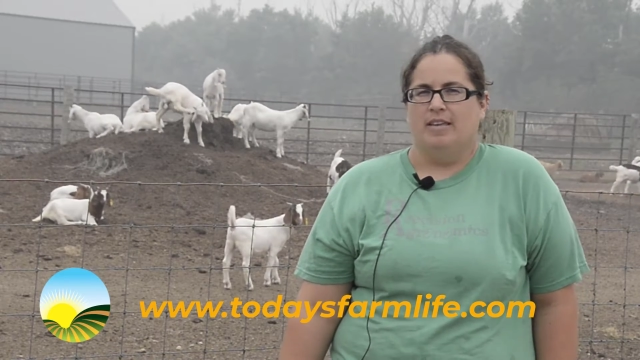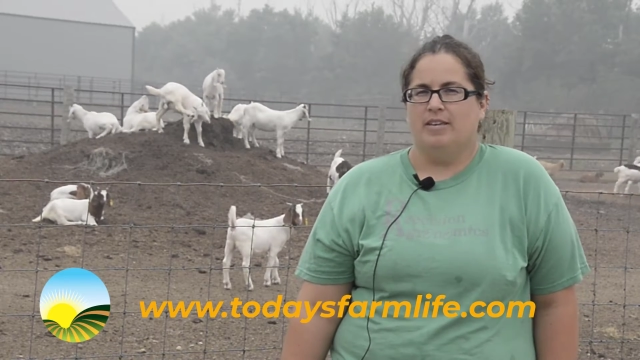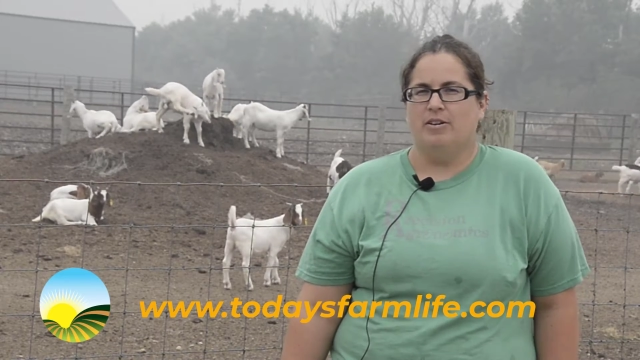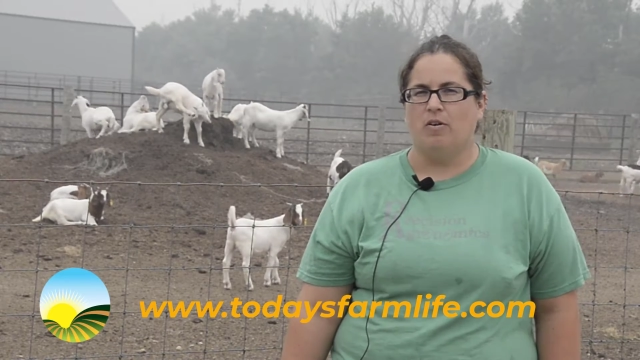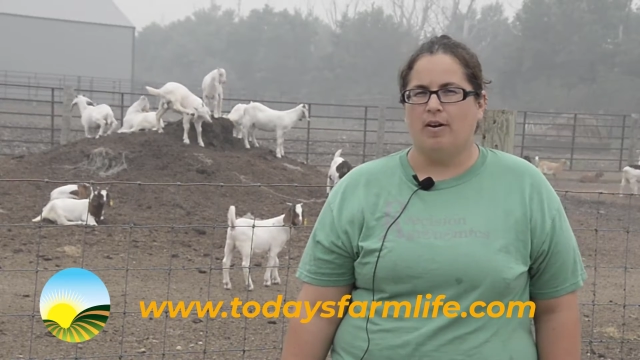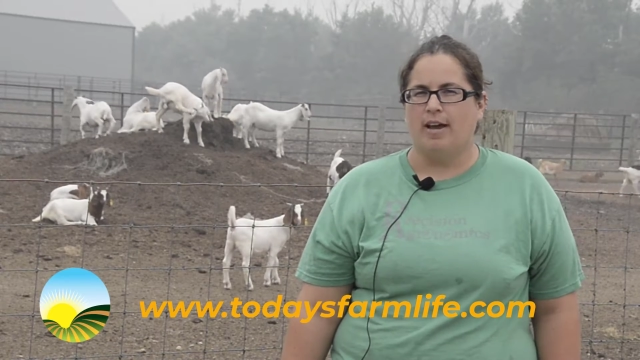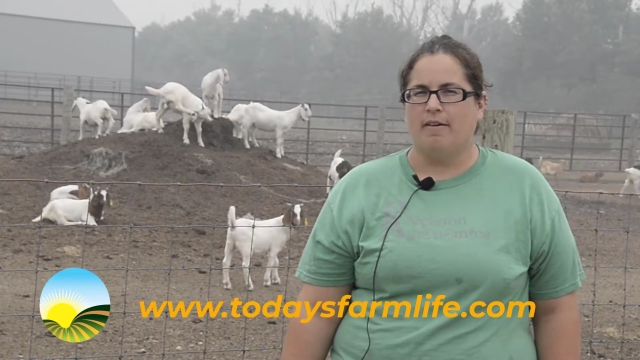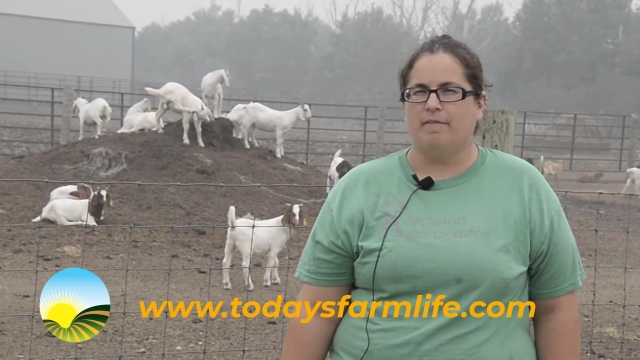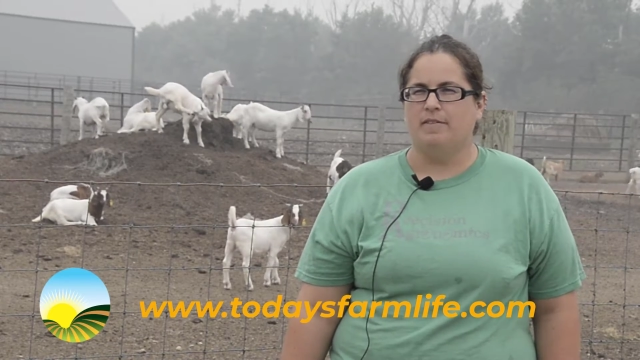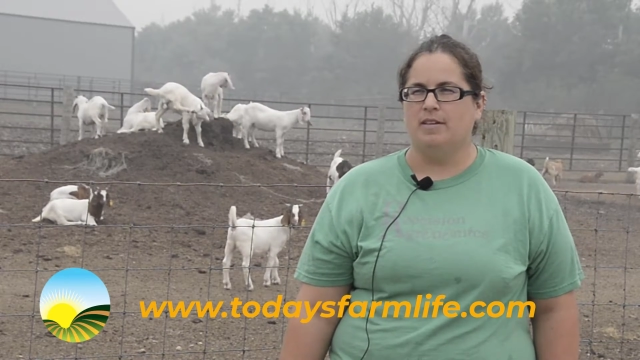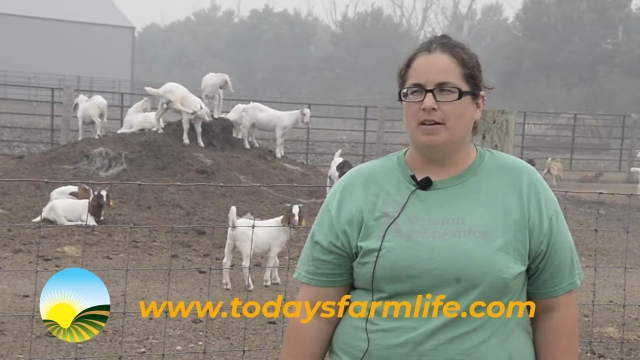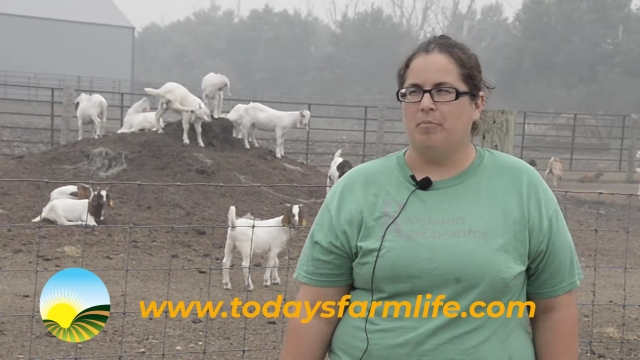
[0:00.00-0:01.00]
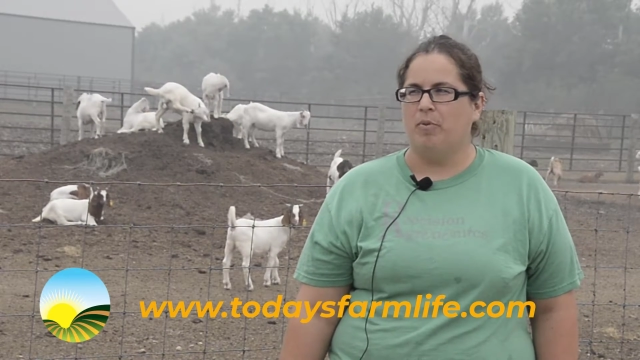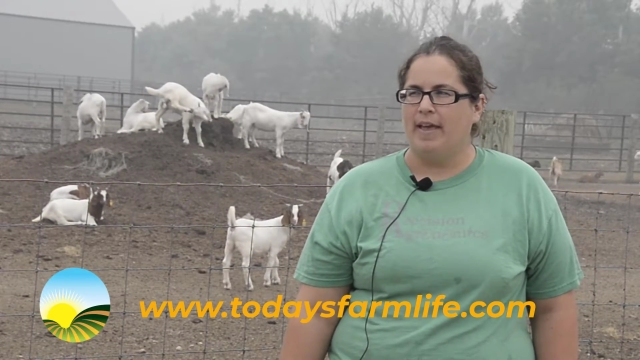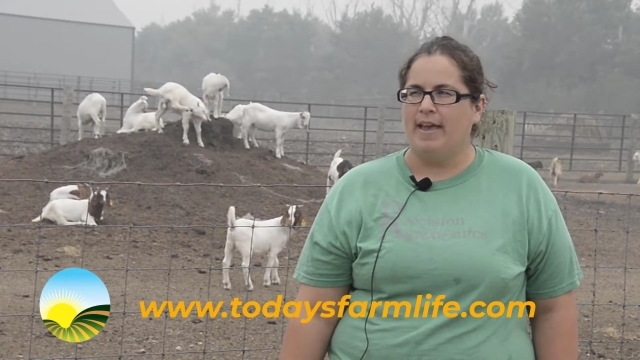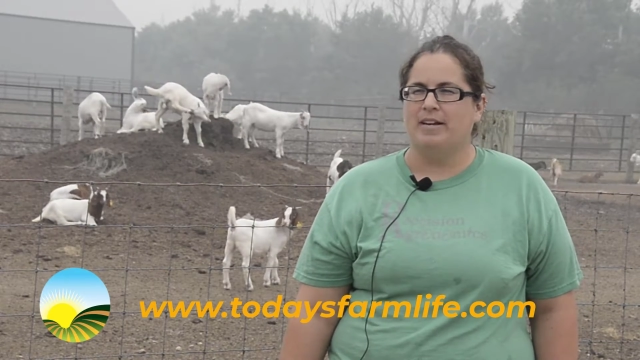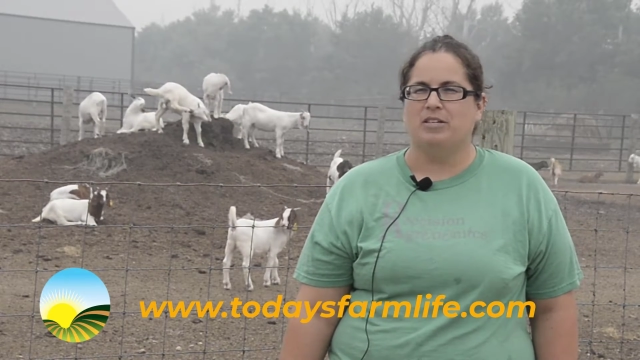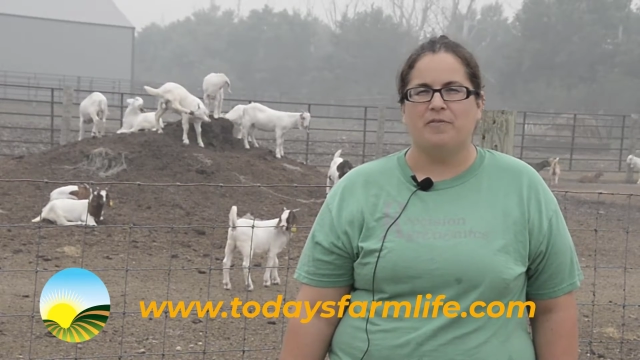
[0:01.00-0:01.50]
you don't have to
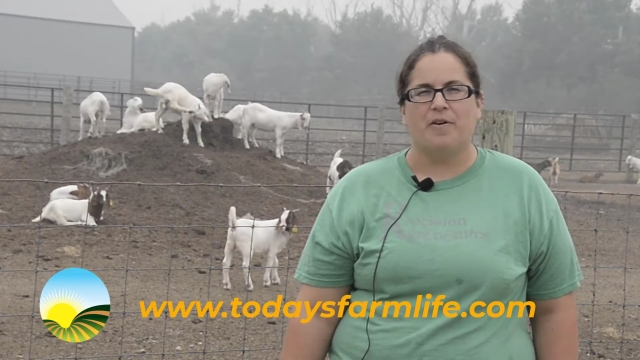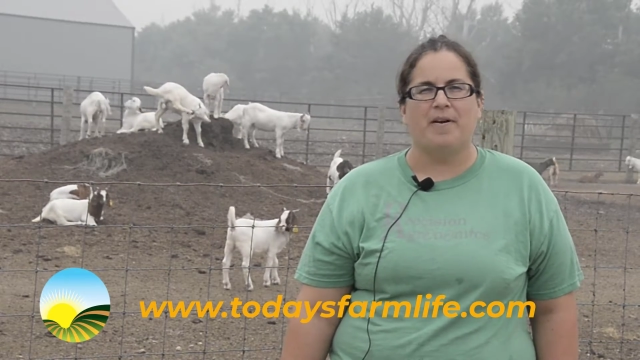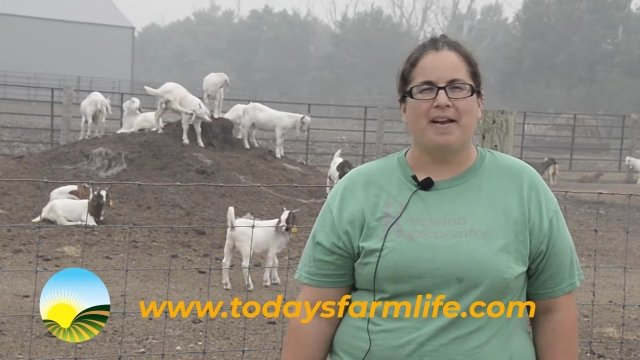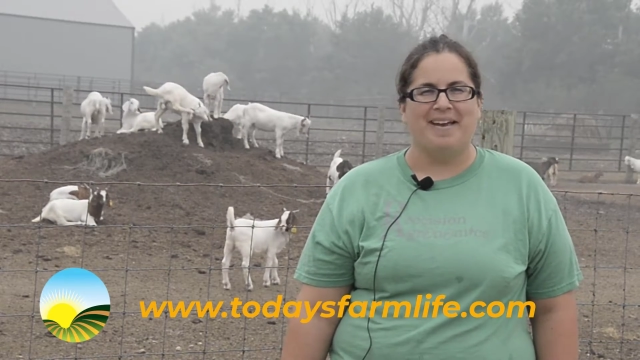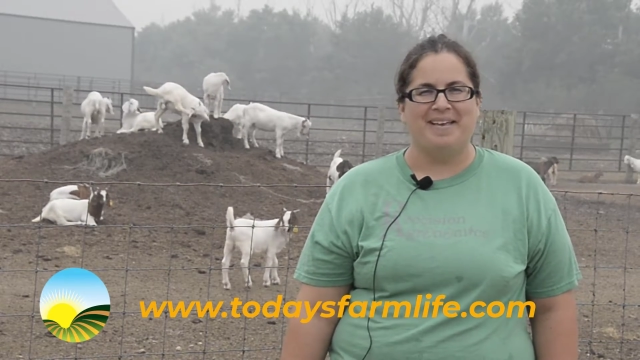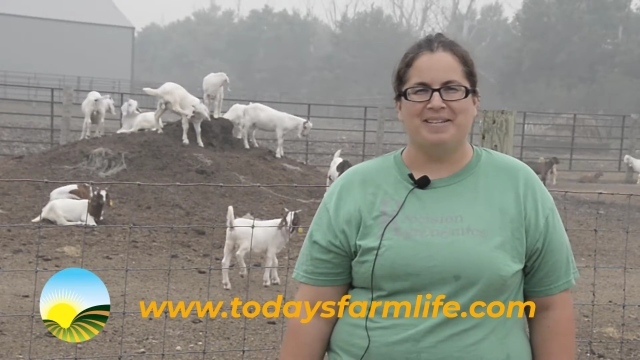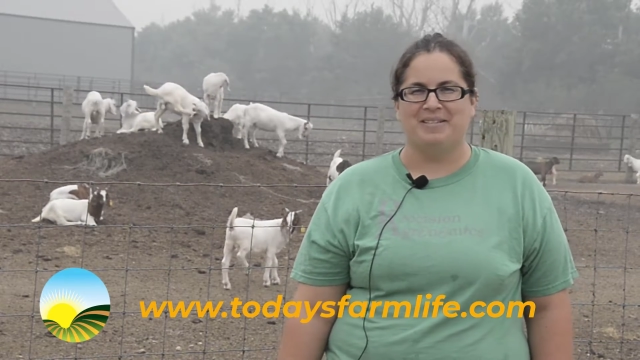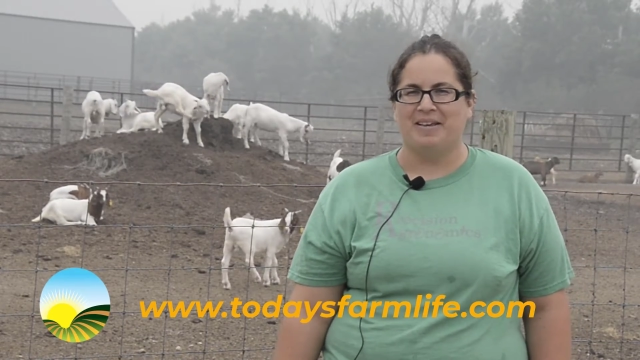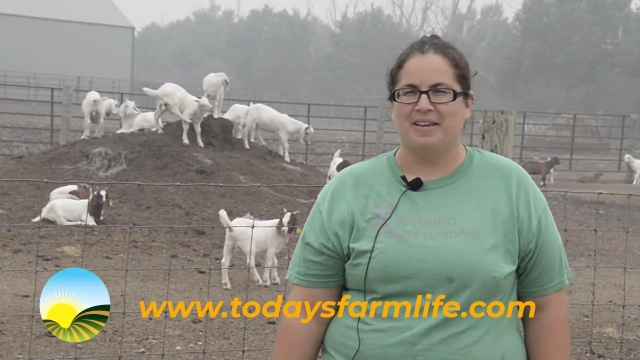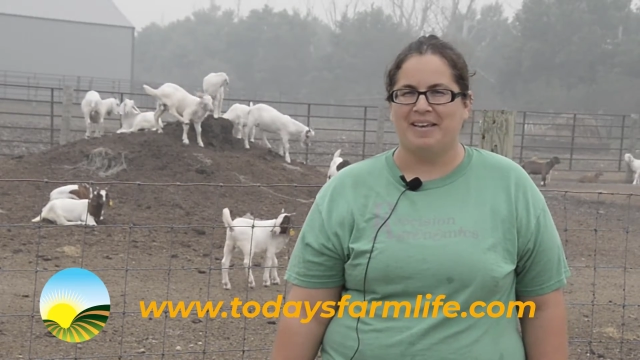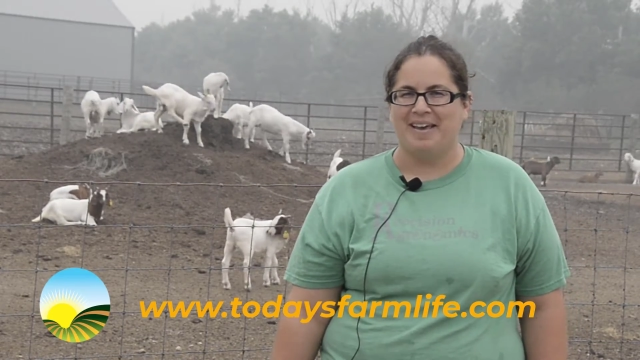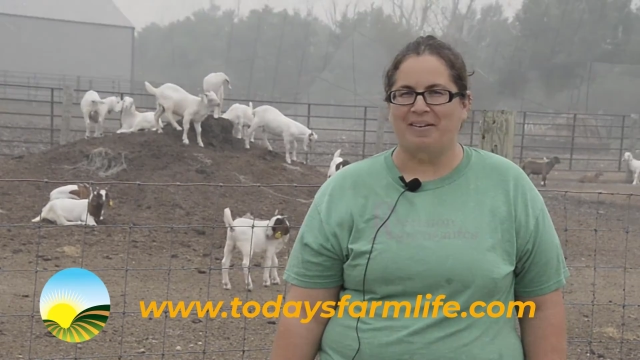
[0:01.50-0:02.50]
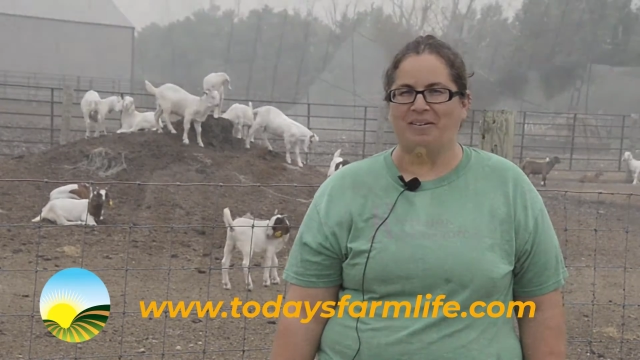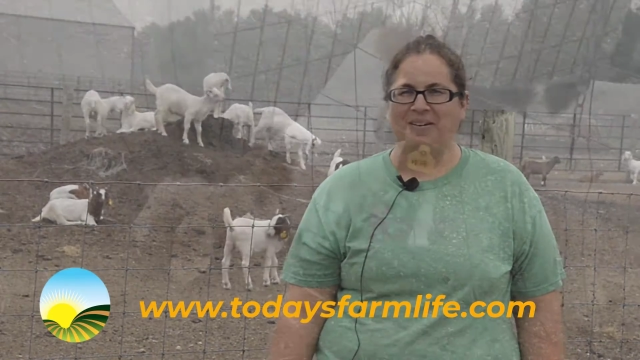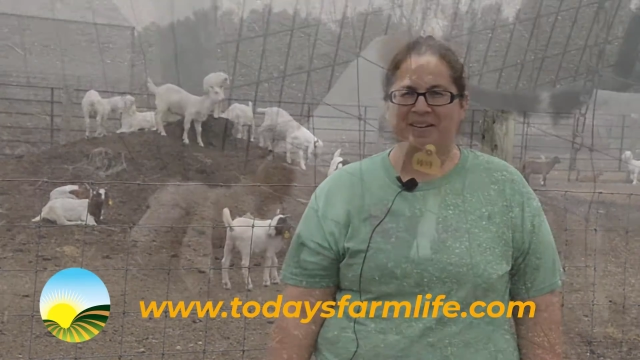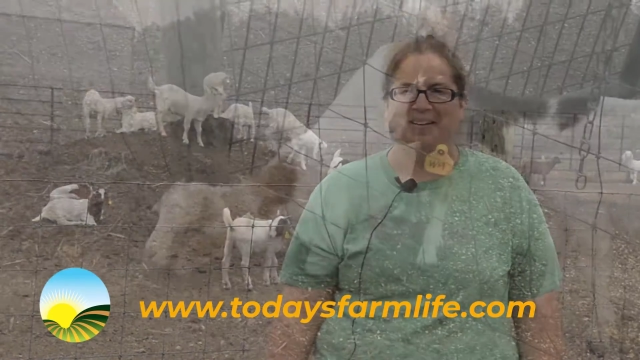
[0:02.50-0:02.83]
plan as far ahead as like cattle.